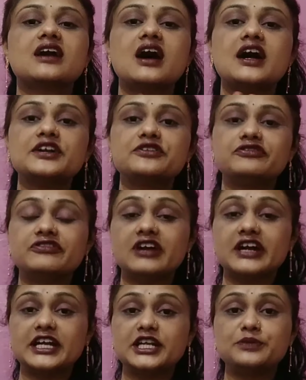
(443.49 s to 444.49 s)
can't
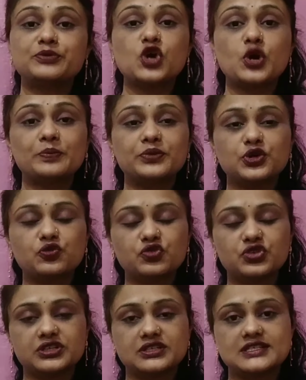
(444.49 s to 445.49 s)
find proper
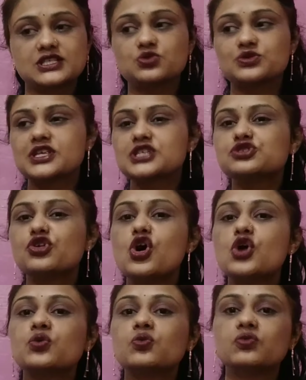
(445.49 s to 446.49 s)
words, uses
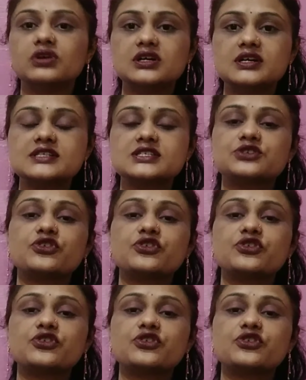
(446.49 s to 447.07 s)
wrong words,